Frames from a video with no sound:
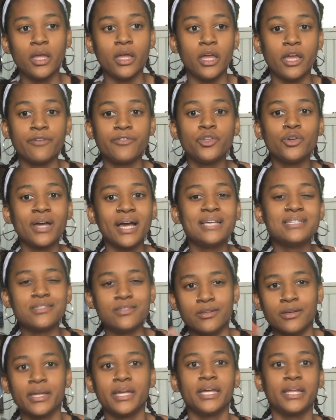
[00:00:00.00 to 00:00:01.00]
if you guys
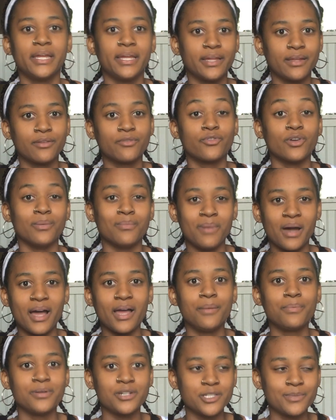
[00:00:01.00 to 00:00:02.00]
look at it from
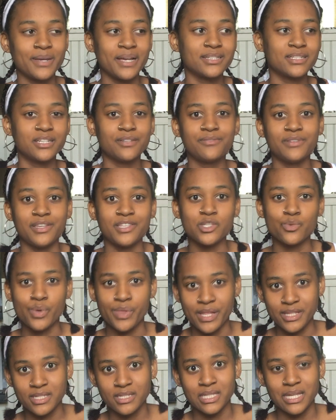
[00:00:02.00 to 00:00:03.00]
my perspective, he's the one
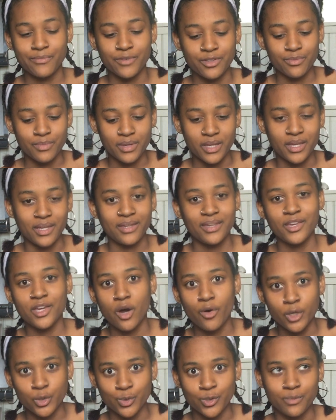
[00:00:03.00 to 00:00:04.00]
that's in love me. He
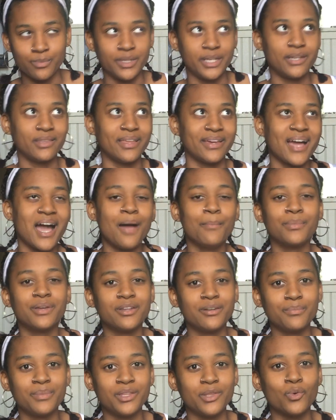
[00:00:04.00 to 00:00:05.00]
always will be. Like, I'm
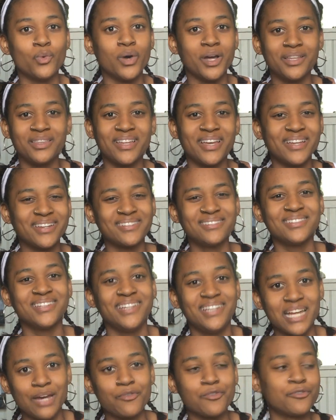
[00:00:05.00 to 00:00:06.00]
gonna be the one that
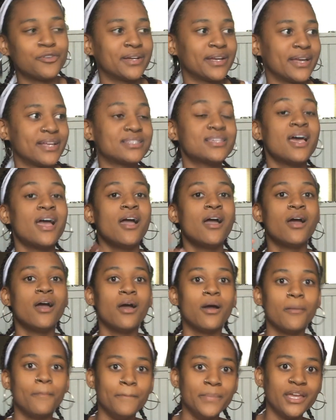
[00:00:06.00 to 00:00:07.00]
he never forgets.
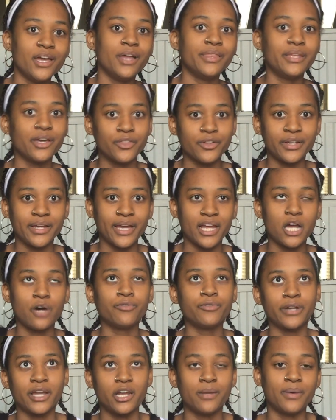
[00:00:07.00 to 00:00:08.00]
Me, on the other hand, I'll
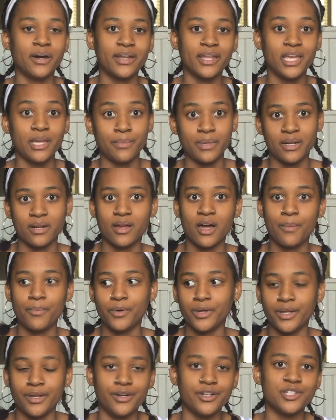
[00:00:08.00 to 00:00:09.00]
forget about him in a couple
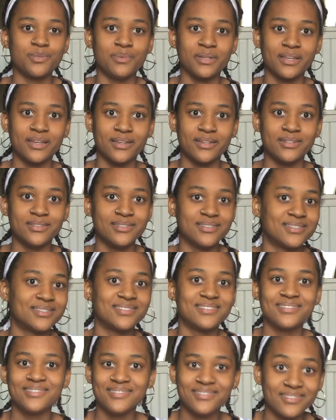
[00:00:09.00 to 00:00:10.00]
years, because
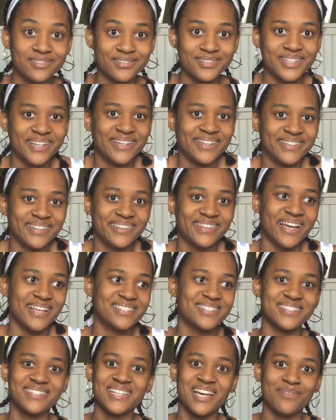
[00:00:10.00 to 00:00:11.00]

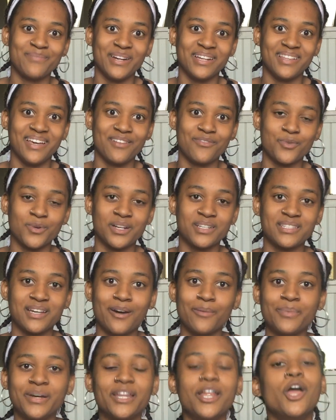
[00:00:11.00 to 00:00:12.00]
that's just how my life works
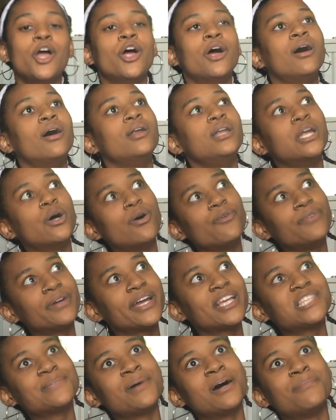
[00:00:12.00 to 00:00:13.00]
out. But no one
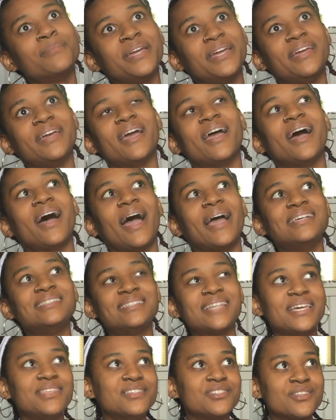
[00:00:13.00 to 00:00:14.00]
forgets about me. I
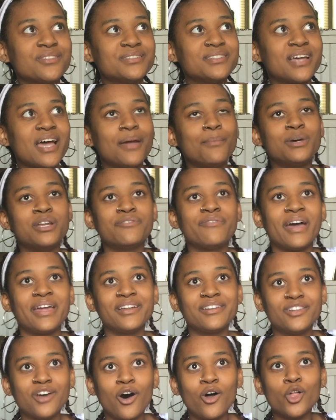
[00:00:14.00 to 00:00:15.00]
say this all the time, but if I
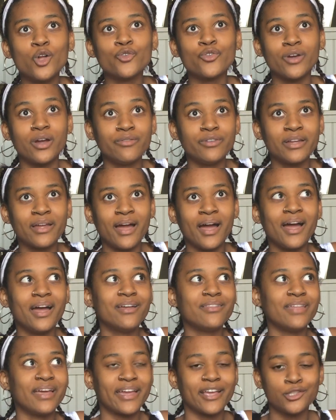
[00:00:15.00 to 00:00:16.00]
had $1 for every
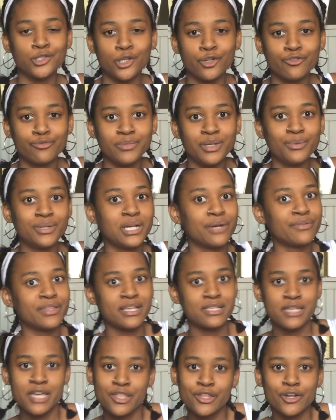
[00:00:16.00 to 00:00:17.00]
guy that gets over me whenever they
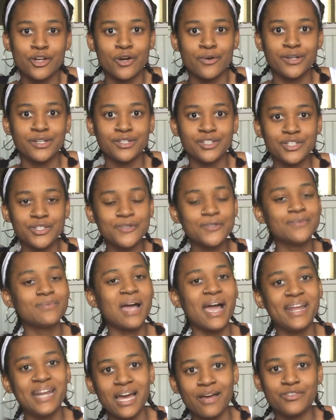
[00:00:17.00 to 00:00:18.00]
say they're going to,
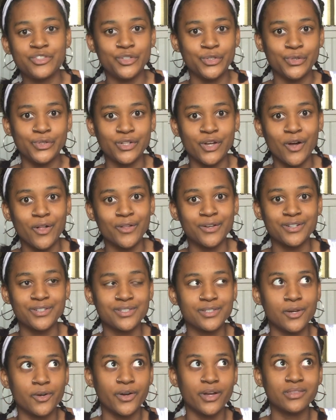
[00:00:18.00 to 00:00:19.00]
I'd have $0.
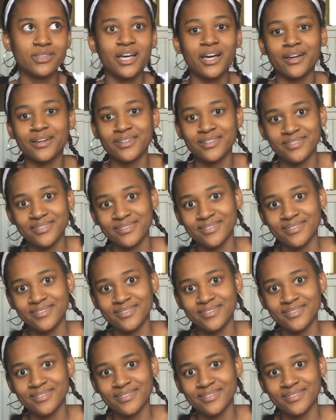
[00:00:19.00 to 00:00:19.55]
So good luck.